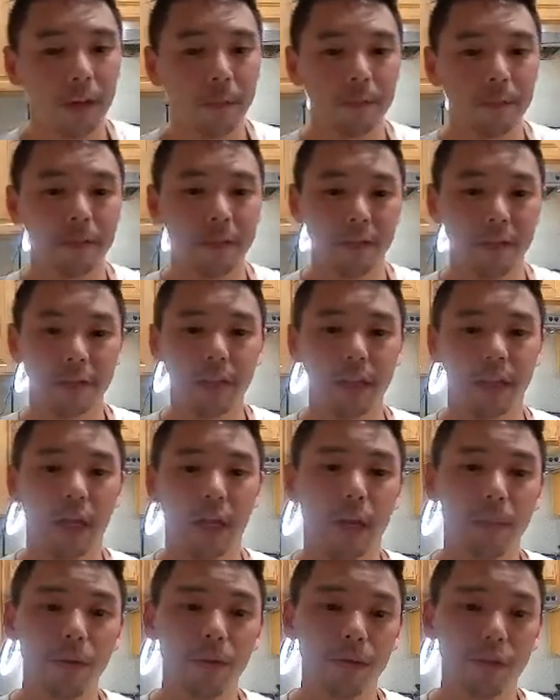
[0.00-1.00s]
definitely
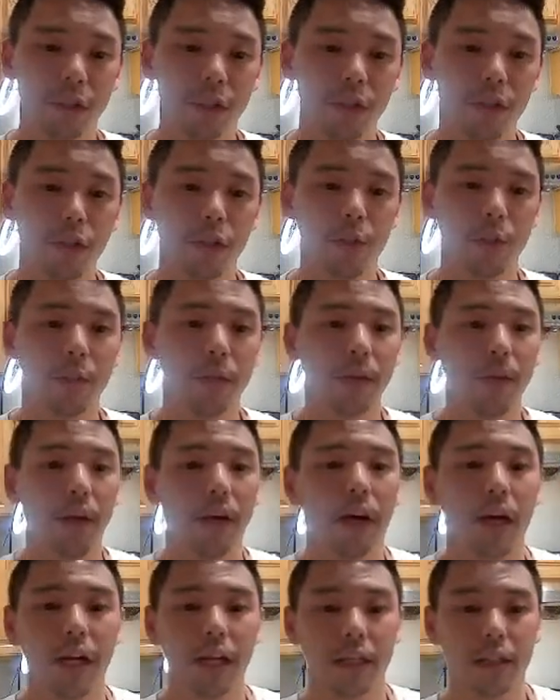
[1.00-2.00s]
hop over to YouTube
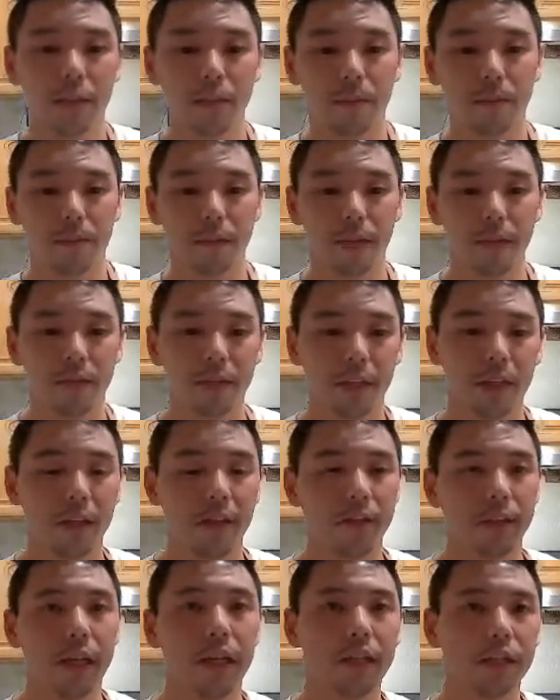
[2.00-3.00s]
and give
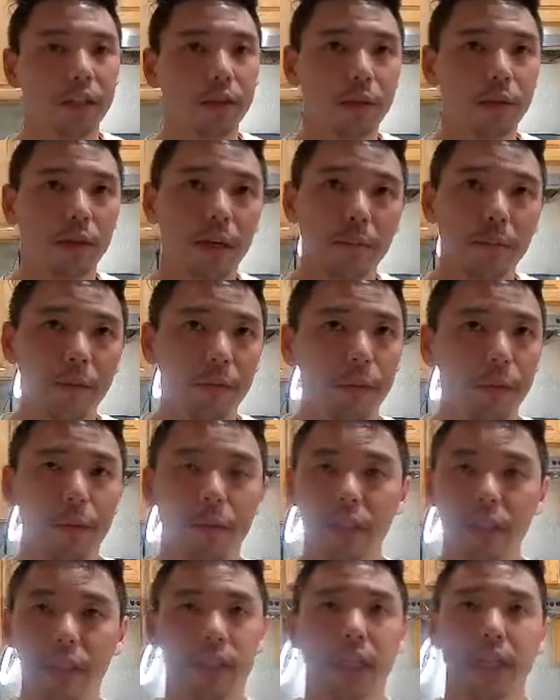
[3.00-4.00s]
that a subscribe if you
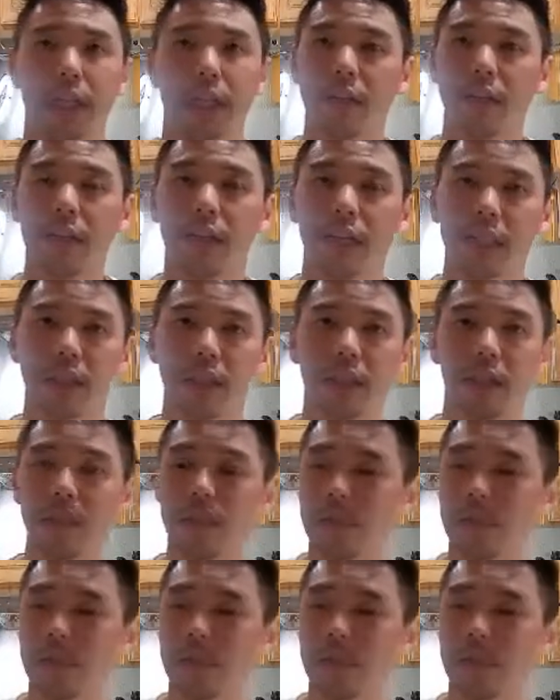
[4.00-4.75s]
want to check out the next couple